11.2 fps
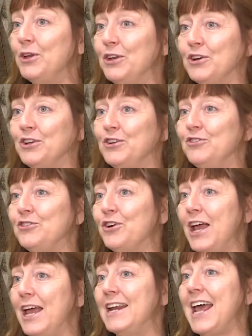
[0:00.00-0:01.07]
where you can use your
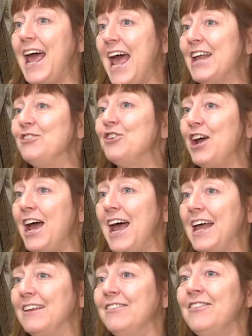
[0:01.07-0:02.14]
head and your
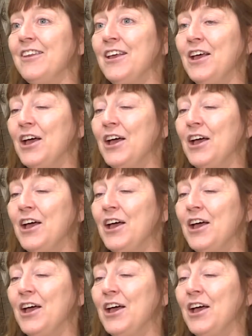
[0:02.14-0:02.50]
hands,